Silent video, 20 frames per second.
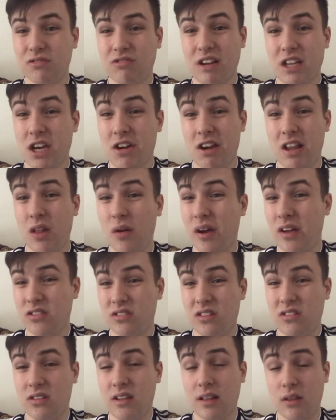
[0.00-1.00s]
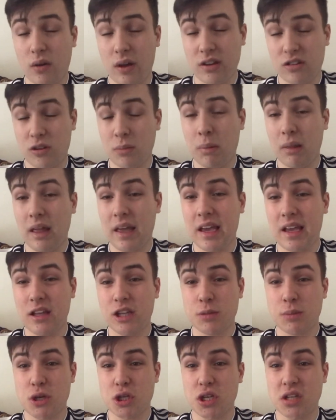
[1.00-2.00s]
Ranieri likes to play,
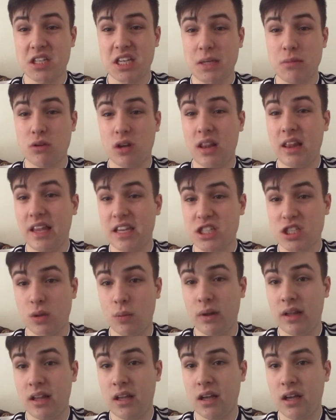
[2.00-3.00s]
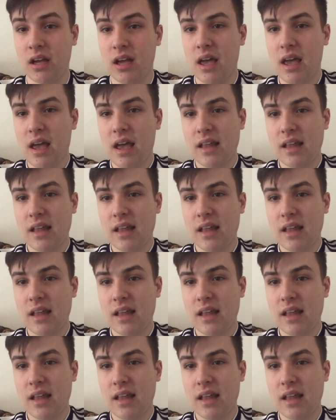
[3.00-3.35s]
especially at teams like Leicester when that